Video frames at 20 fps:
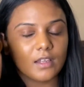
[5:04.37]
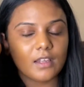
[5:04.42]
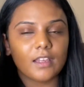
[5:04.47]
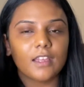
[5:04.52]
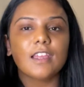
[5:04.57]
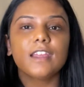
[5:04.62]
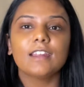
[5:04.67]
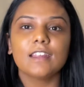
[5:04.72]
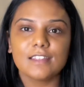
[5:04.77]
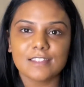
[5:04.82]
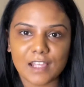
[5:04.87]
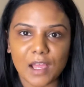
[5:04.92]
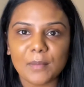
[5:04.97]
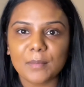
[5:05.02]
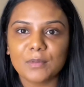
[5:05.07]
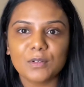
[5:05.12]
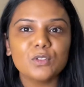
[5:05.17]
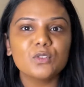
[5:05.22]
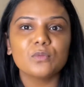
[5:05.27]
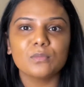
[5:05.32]
It has
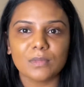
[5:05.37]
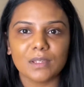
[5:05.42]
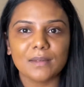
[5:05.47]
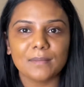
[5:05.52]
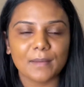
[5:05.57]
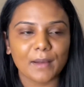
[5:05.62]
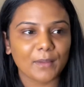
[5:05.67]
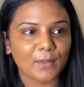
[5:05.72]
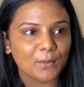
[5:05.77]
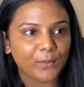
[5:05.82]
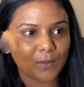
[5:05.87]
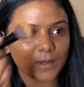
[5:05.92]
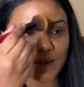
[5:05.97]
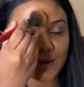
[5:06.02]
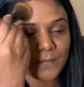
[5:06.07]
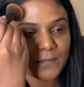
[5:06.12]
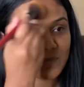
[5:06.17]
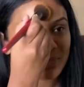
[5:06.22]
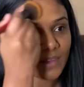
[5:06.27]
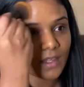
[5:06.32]
happened to me, by the way.
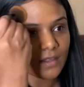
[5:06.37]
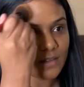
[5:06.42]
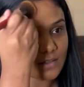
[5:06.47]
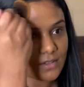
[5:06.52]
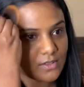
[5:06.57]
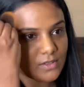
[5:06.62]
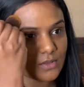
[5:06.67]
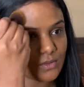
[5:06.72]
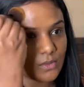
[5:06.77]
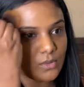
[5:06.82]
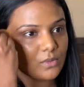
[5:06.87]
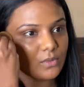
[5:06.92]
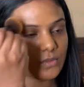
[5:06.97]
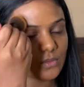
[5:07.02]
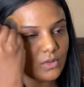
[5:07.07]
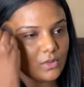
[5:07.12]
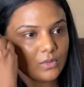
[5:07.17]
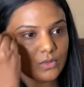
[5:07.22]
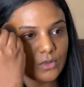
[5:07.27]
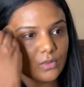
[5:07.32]
So
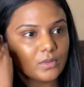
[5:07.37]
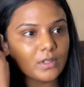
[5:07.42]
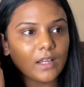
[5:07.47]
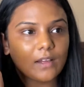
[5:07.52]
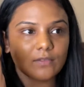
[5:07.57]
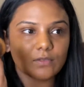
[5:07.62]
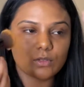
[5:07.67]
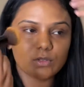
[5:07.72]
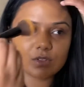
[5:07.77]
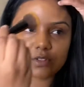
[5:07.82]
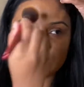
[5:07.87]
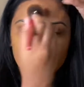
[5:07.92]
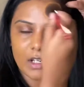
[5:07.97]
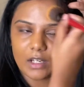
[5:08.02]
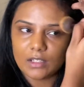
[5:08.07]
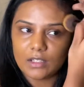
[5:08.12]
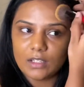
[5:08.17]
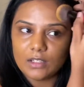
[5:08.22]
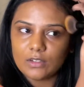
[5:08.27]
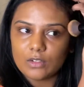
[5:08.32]
you don't have those
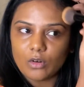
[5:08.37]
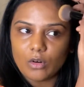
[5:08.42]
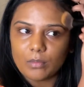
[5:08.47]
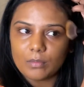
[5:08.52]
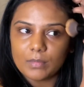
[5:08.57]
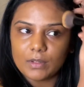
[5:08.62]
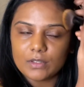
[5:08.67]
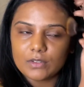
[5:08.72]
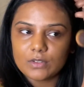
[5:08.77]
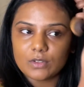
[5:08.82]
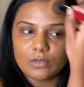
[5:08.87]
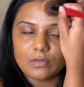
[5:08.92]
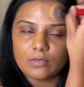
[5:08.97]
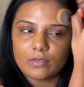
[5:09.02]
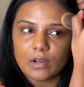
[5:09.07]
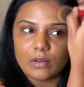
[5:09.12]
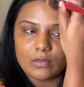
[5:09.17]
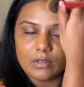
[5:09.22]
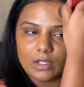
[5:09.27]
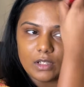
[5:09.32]
tiny droplets of
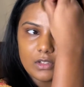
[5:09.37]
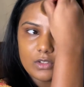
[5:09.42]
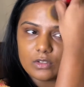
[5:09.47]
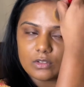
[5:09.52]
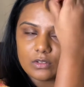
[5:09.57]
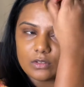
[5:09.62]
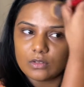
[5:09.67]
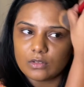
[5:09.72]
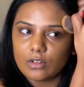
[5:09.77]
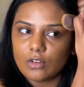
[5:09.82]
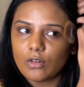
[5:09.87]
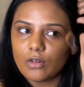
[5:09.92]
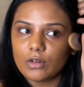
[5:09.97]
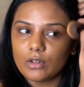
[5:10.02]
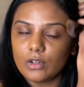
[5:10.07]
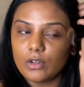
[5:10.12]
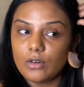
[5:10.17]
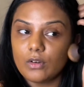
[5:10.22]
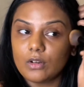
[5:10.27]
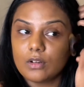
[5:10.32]
foundation on
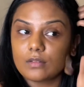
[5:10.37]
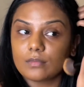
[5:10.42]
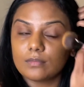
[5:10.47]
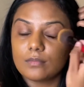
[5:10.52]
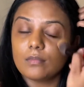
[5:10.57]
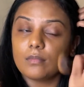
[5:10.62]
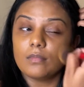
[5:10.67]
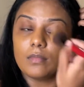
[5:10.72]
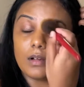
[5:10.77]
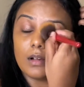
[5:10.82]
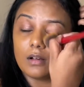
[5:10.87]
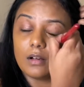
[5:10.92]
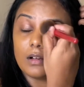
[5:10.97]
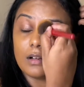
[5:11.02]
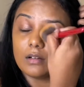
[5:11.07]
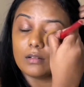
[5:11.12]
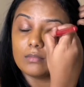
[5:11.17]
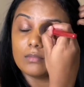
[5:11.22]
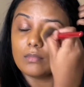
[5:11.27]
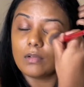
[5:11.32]
your
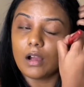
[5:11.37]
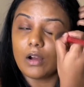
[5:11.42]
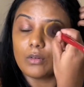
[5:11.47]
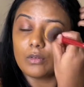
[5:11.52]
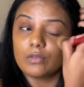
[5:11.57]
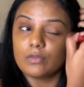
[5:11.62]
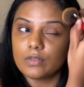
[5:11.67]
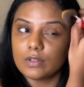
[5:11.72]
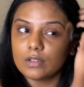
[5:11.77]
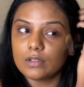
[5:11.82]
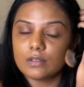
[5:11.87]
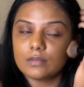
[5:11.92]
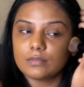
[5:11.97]
outfit.